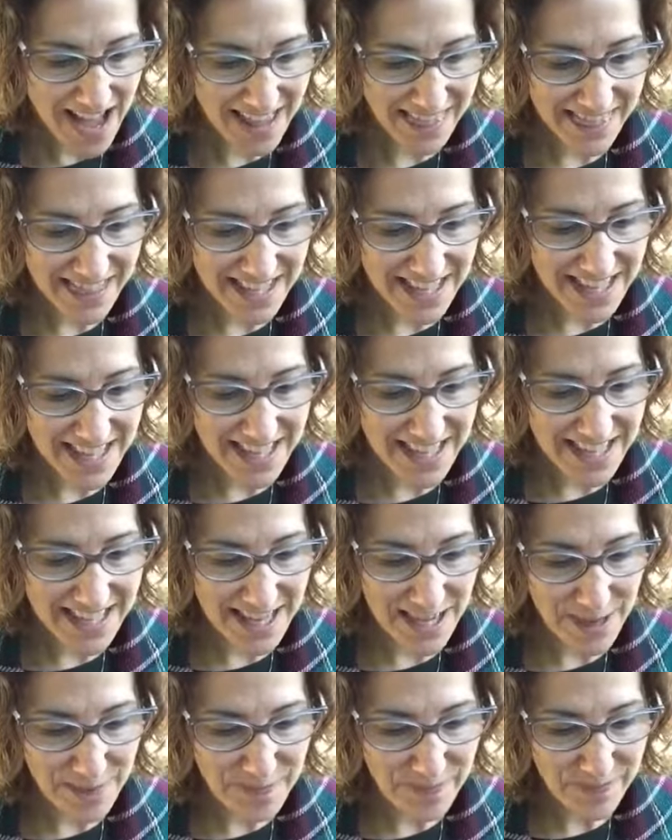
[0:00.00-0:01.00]
The
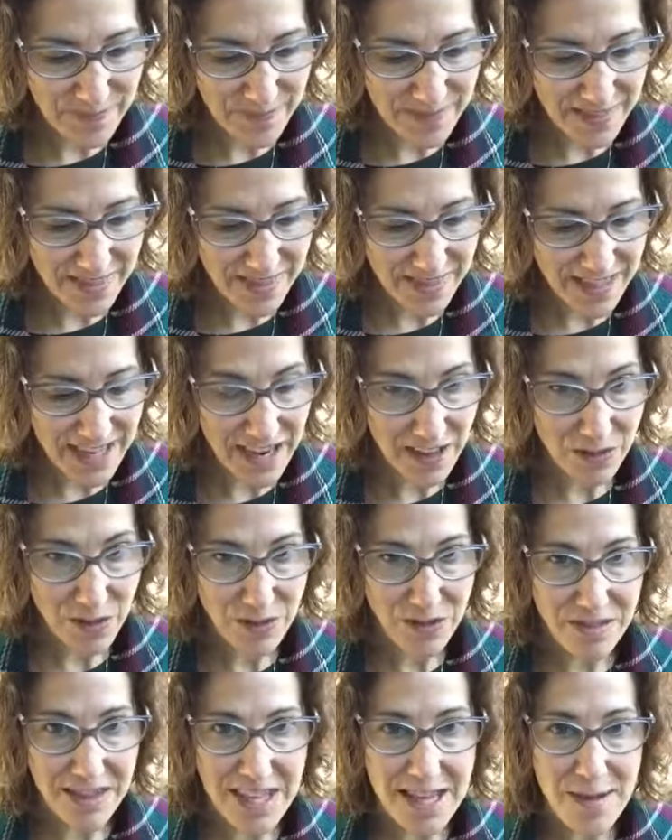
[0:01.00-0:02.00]
other
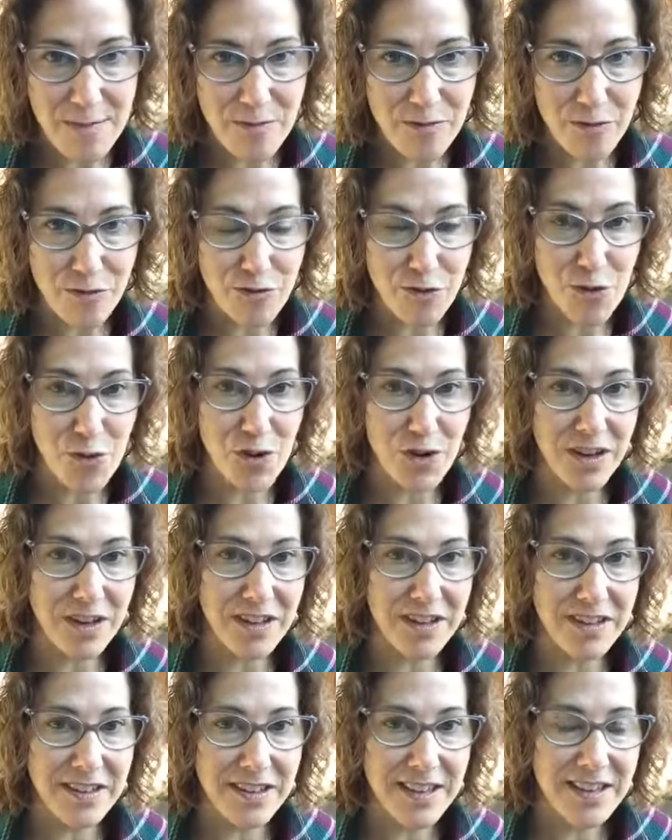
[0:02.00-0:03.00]
theme
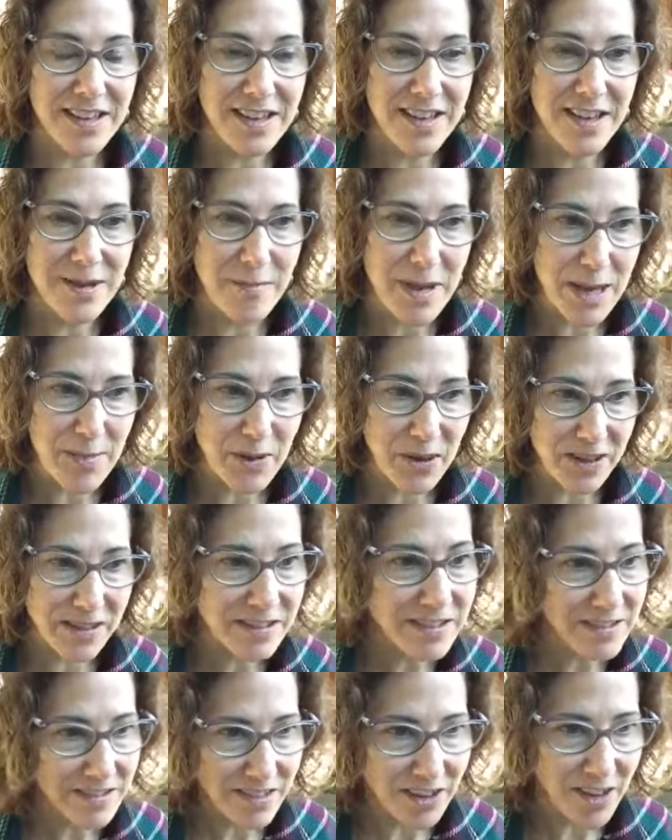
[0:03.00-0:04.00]
for
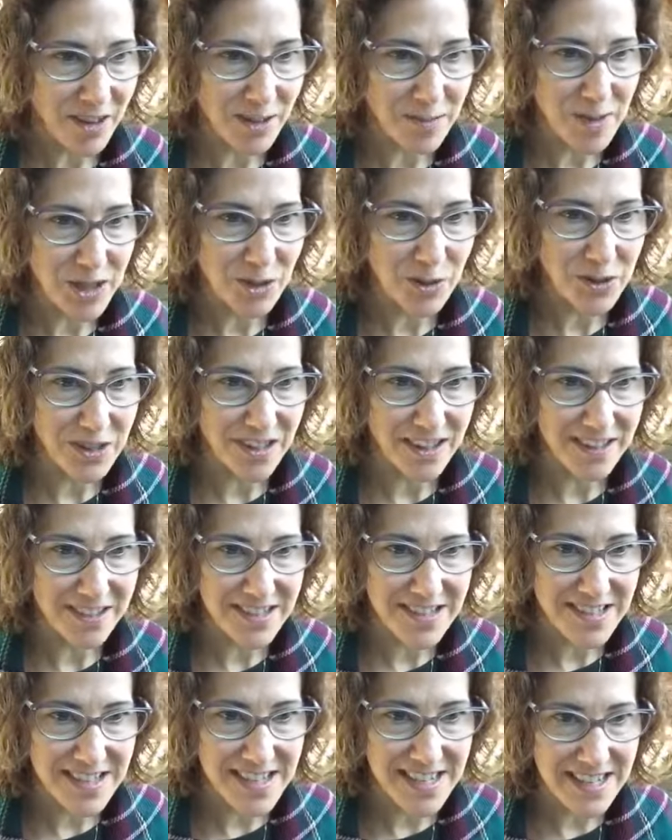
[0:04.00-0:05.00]
Mabon, the autumn
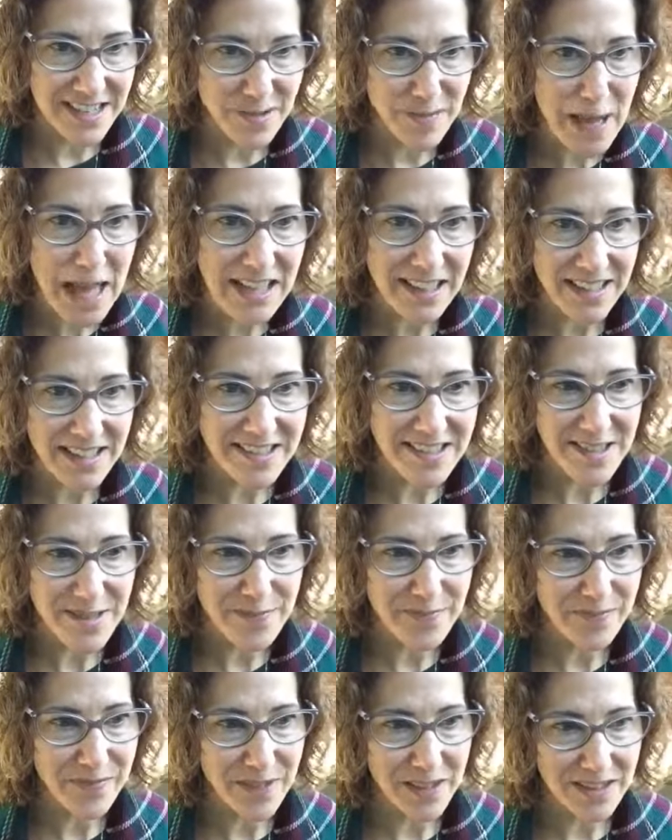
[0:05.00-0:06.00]
equinox, is balance.
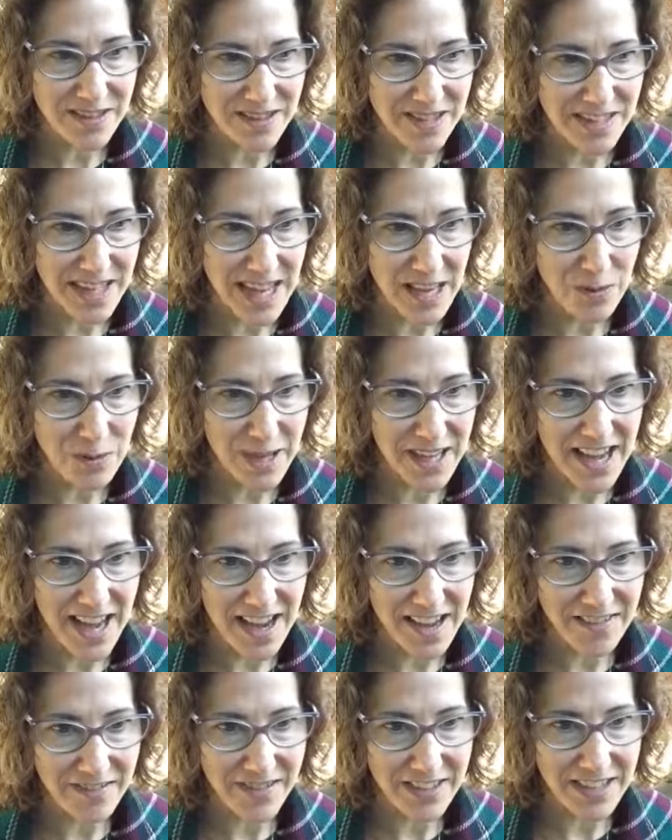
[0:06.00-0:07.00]
Today we
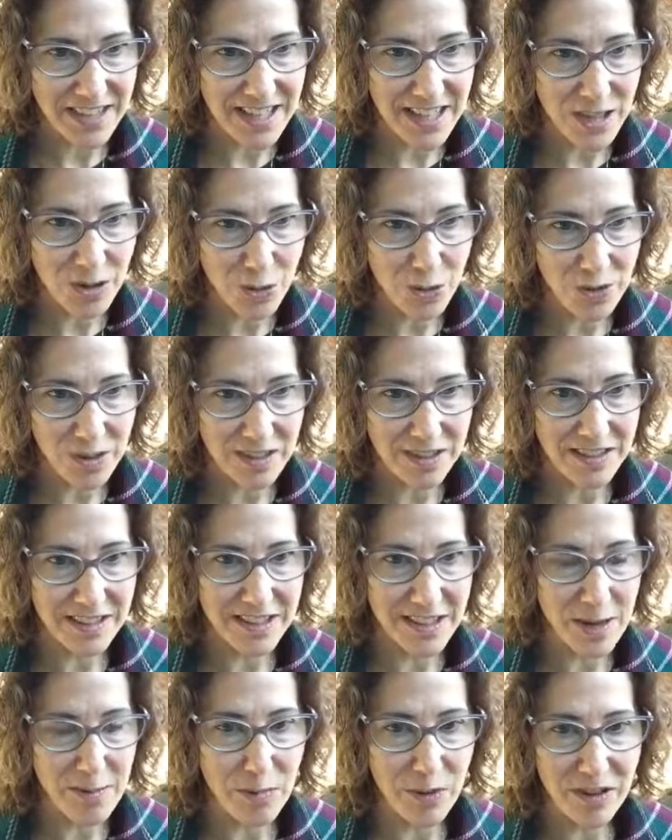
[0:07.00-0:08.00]
have an equal
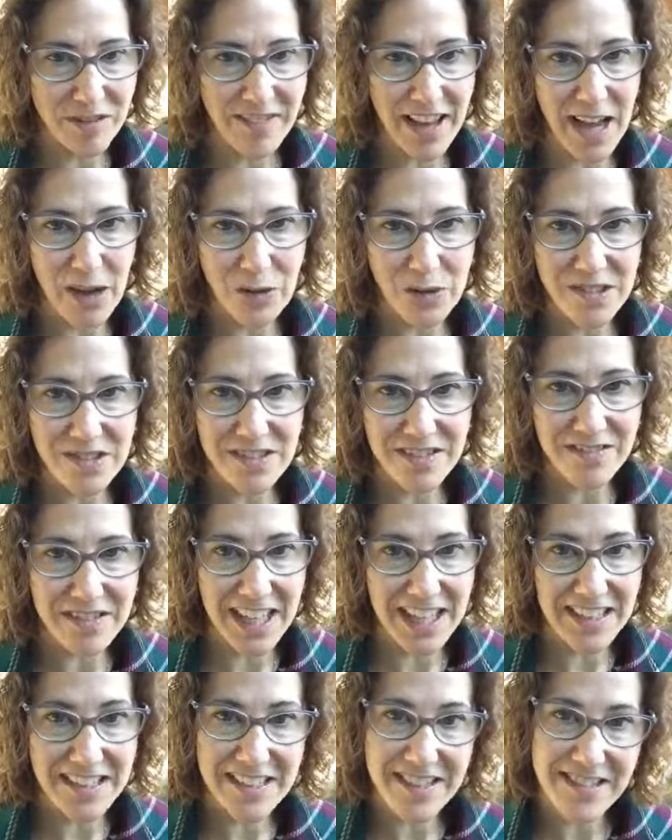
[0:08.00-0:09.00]
number of hours of
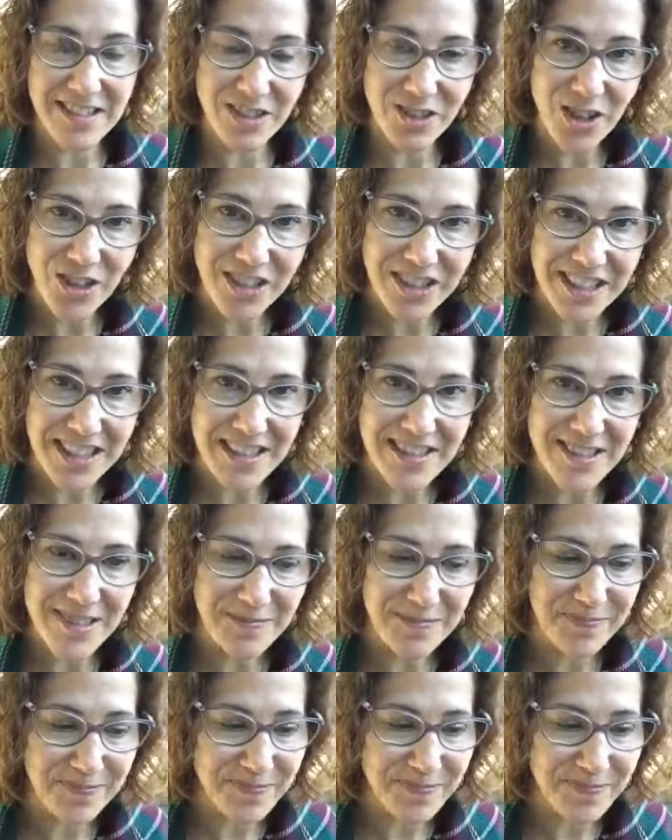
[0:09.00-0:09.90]
lightness and darkness.